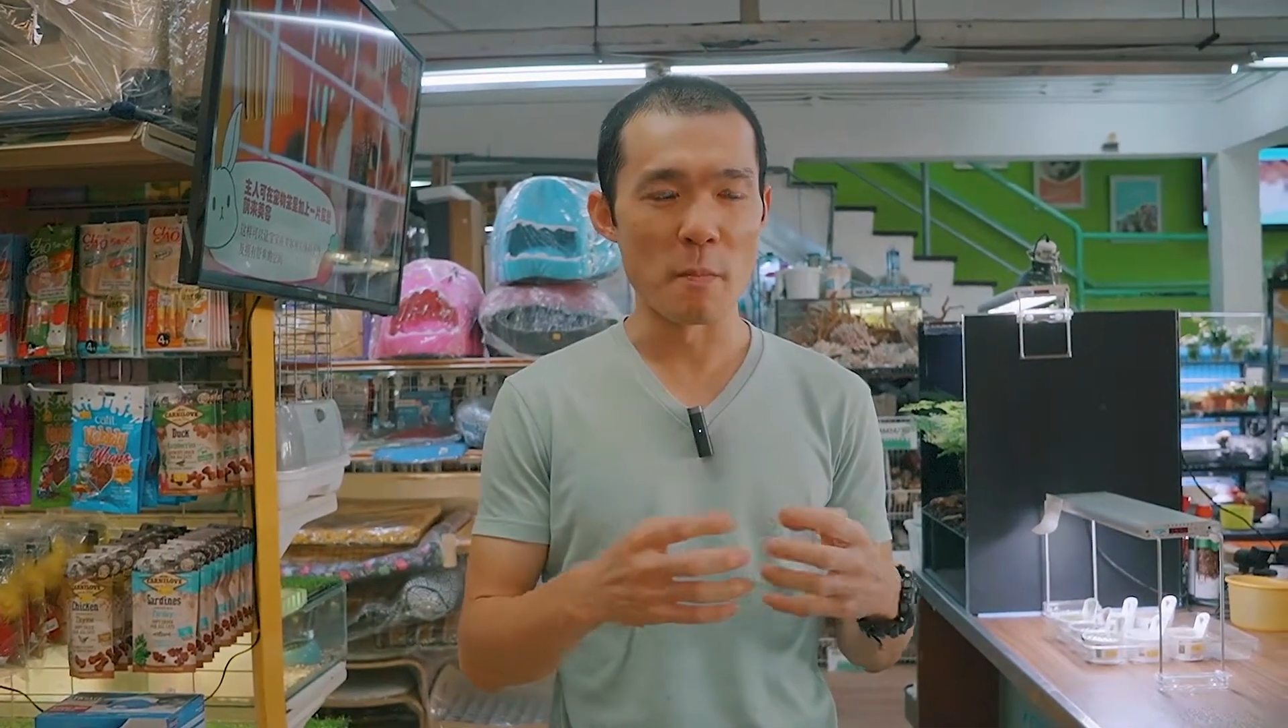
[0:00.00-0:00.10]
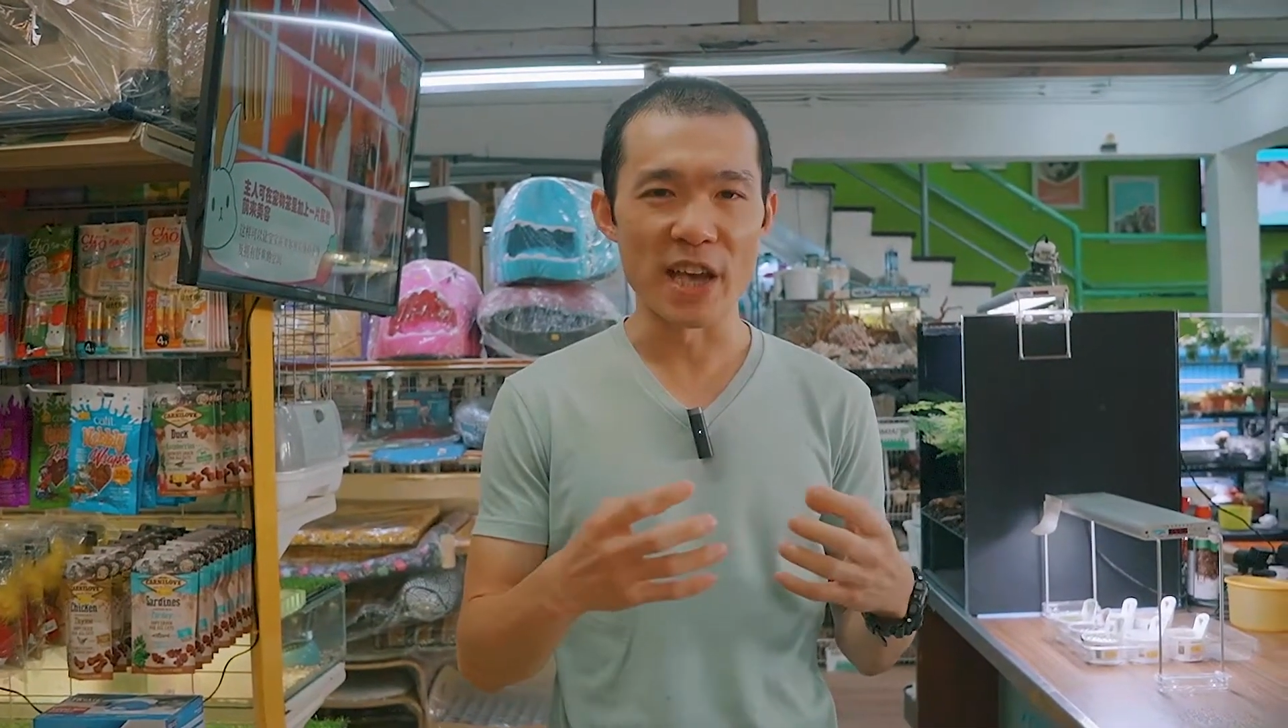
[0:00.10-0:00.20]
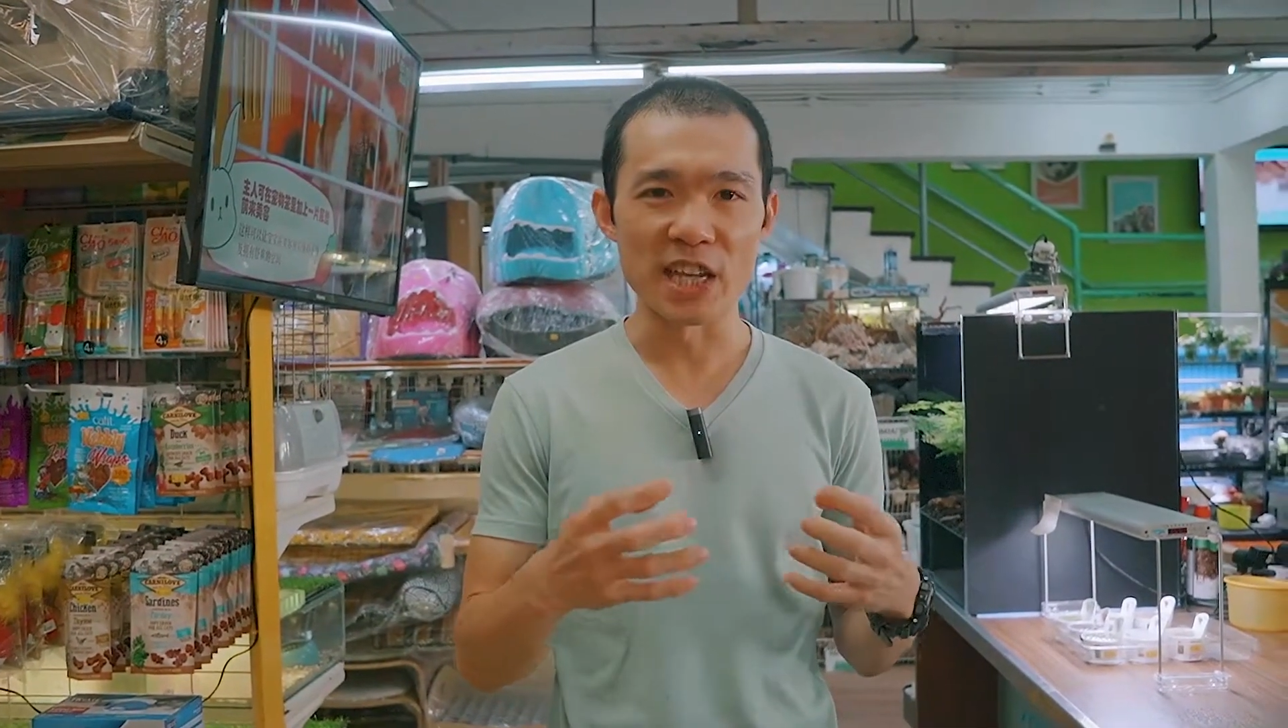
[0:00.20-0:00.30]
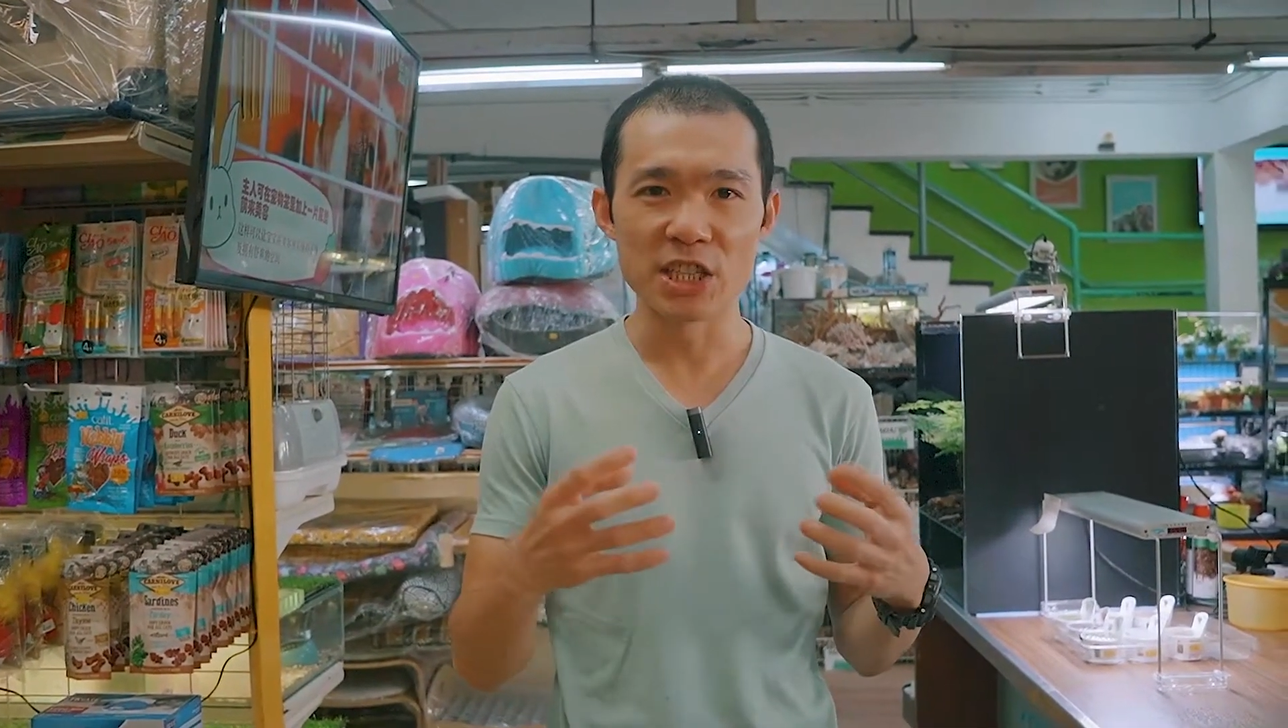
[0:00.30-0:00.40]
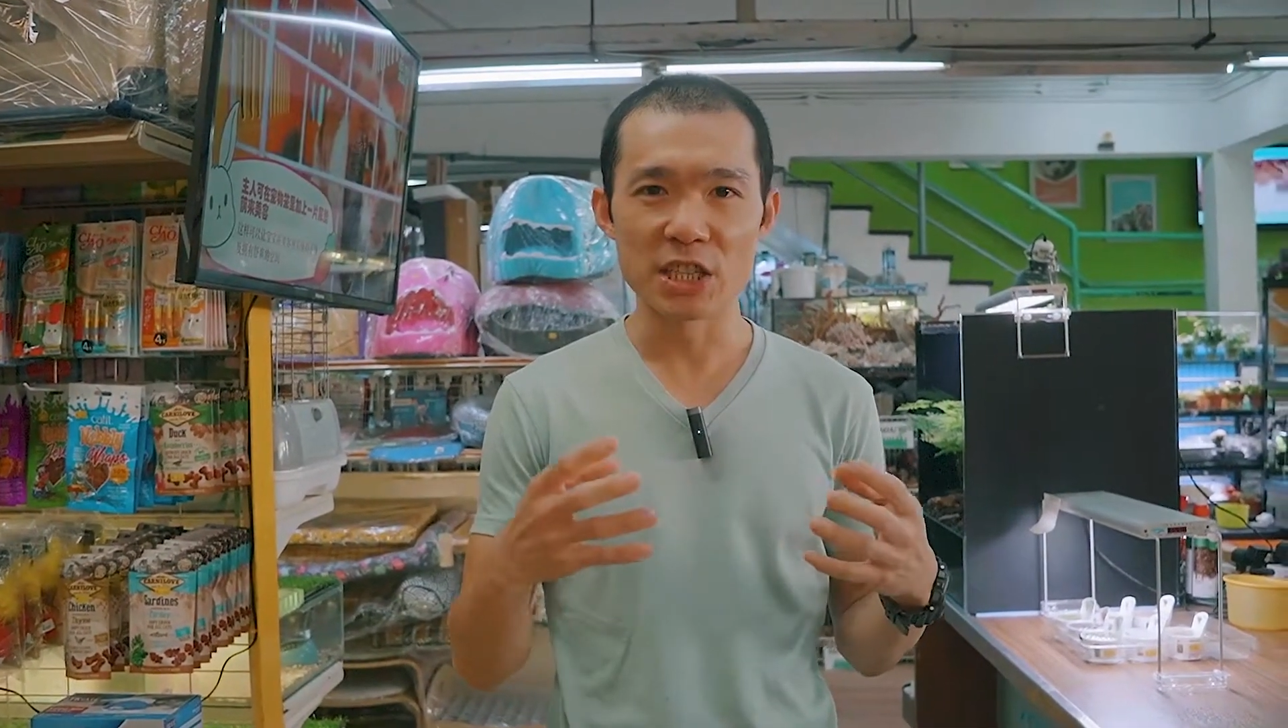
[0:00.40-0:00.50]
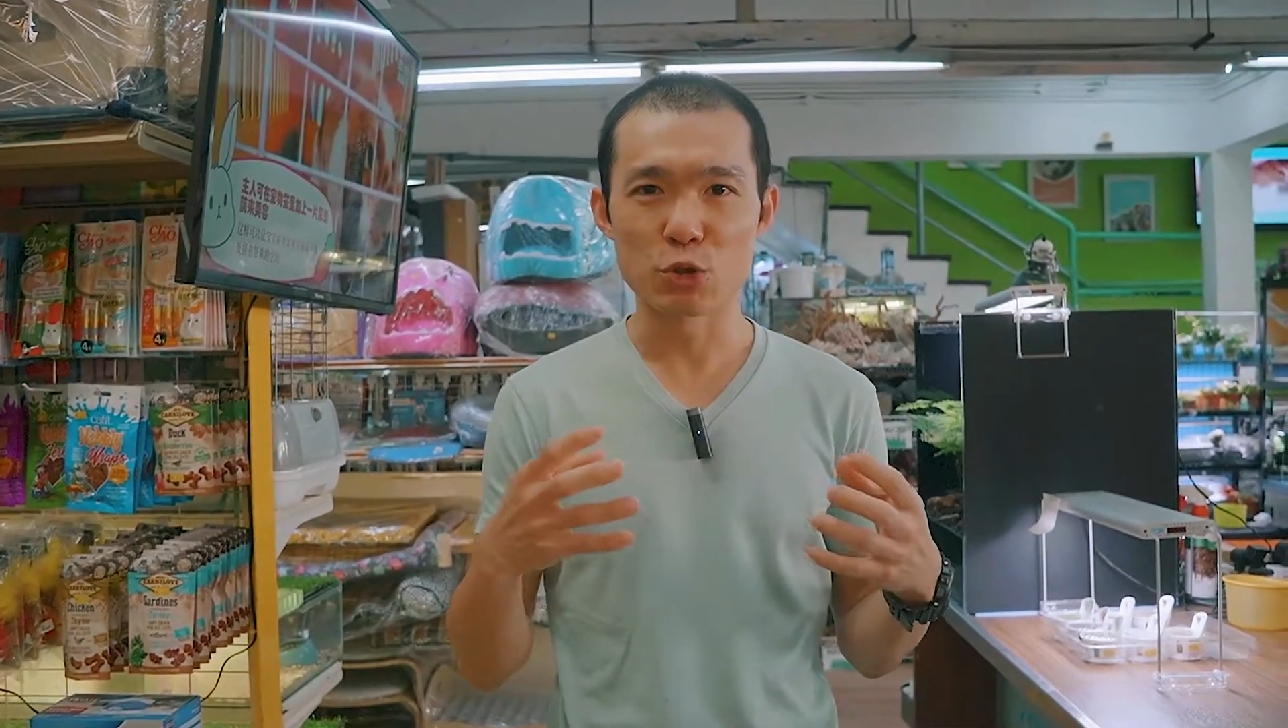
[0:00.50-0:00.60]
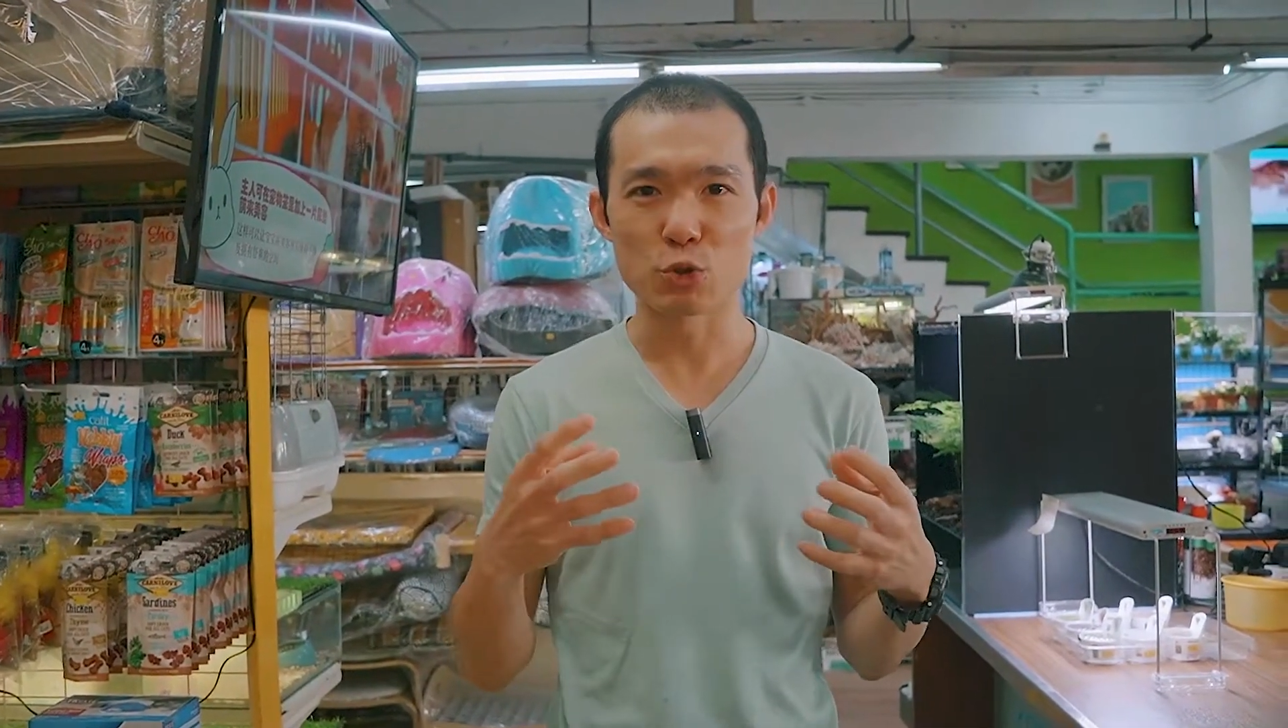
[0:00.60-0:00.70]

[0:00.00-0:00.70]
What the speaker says: major